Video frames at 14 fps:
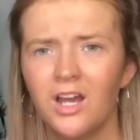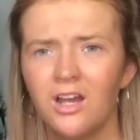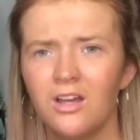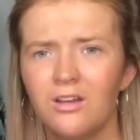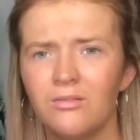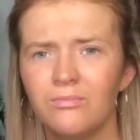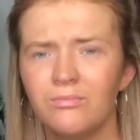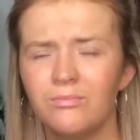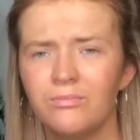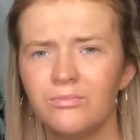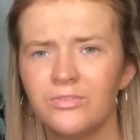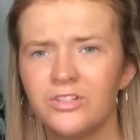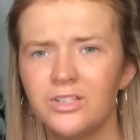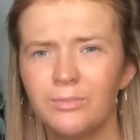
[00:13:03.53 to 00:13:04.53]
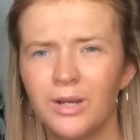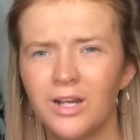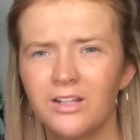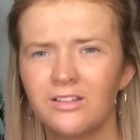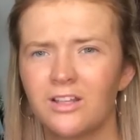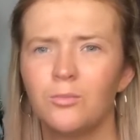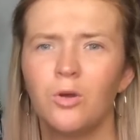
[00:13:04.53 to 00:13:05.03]
um, tea
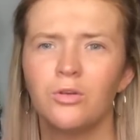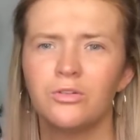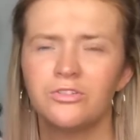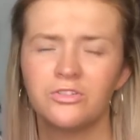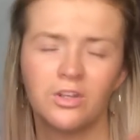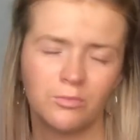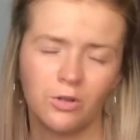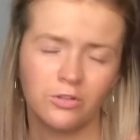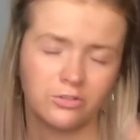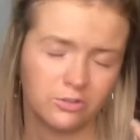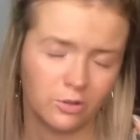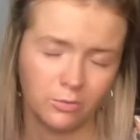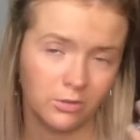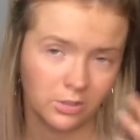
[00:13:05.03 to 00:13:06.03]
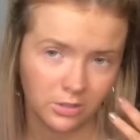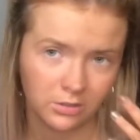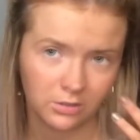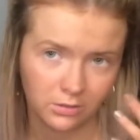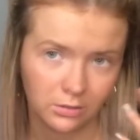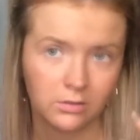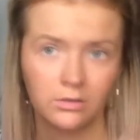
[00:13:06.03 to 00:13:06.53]
bags. Like I'm not, I'm not a snob or
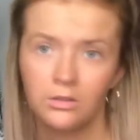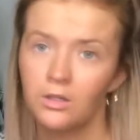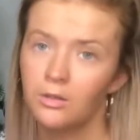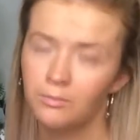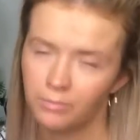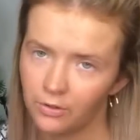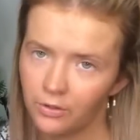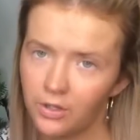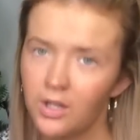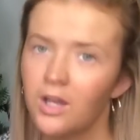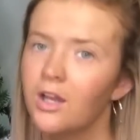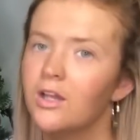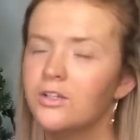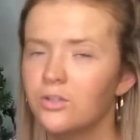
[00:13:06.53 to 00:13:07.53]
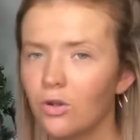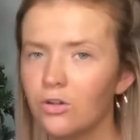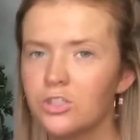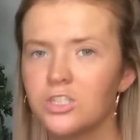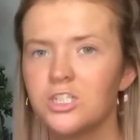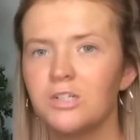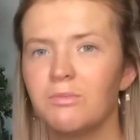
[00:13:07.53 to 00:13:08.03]
anything, but
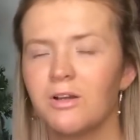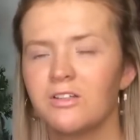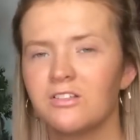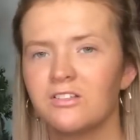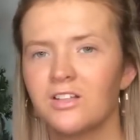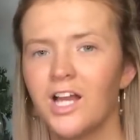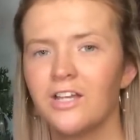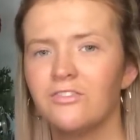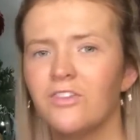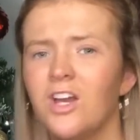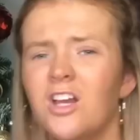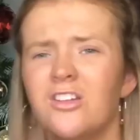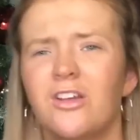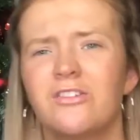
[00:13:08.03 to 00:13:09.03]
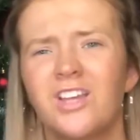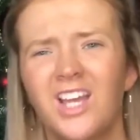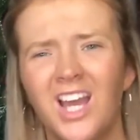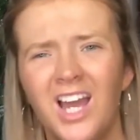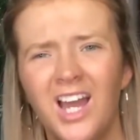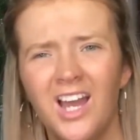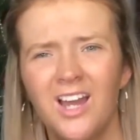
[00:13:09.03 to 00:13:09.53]
Yorkshire tea bags is life. So I was
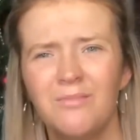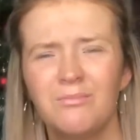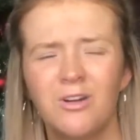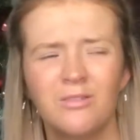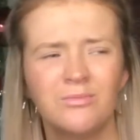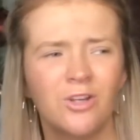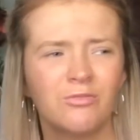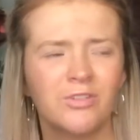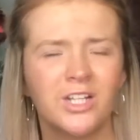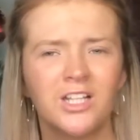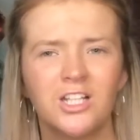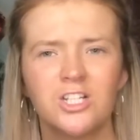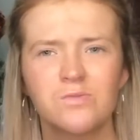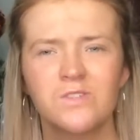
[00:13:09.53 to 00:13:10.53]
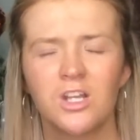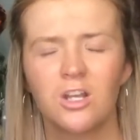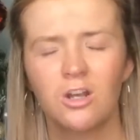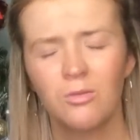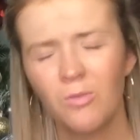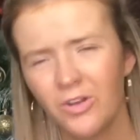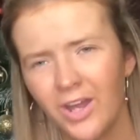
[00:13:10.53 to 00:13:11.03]
like, uh, mum, not really. And she was like,
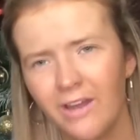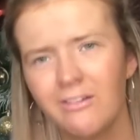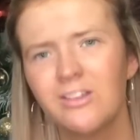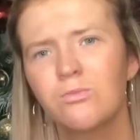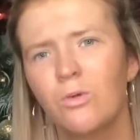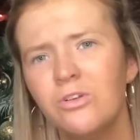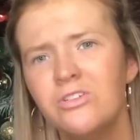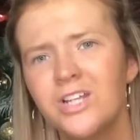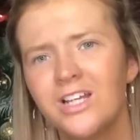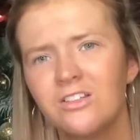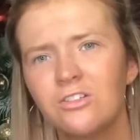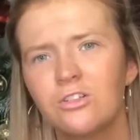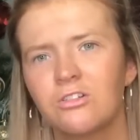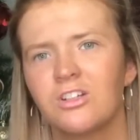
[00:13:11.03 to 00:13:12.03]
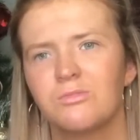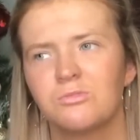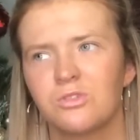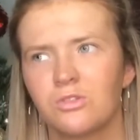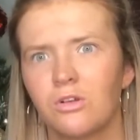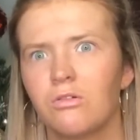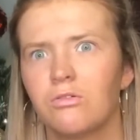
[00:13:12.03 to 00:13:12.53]
come on, Harry, it's one day till
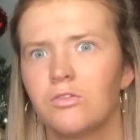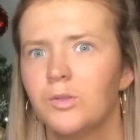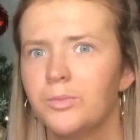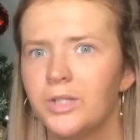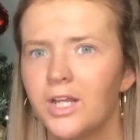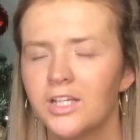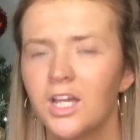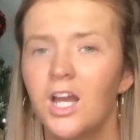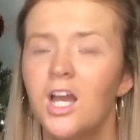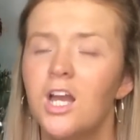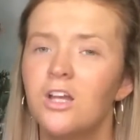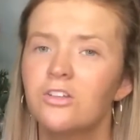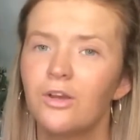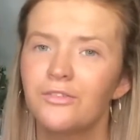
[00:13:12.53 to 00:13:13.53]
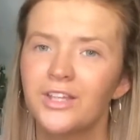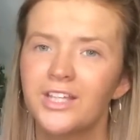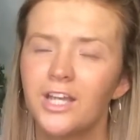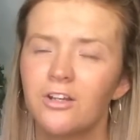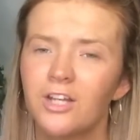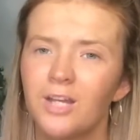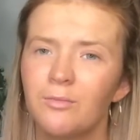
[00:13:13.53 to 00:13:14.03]
Christmas. I was like, oh, fucking heck. So I was like,
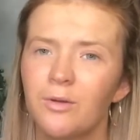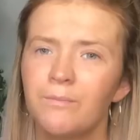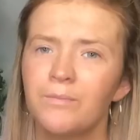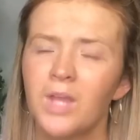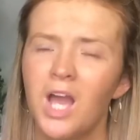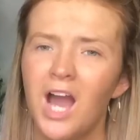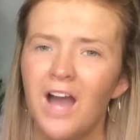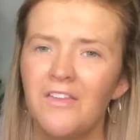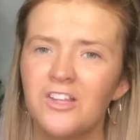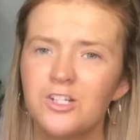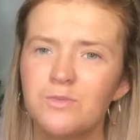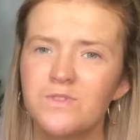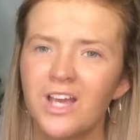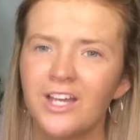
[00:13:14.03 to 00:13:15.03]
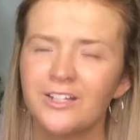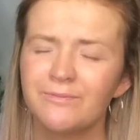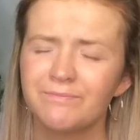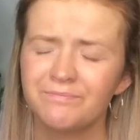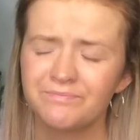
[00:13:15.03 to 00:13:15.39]
yeah, okay, mum. And then she was like,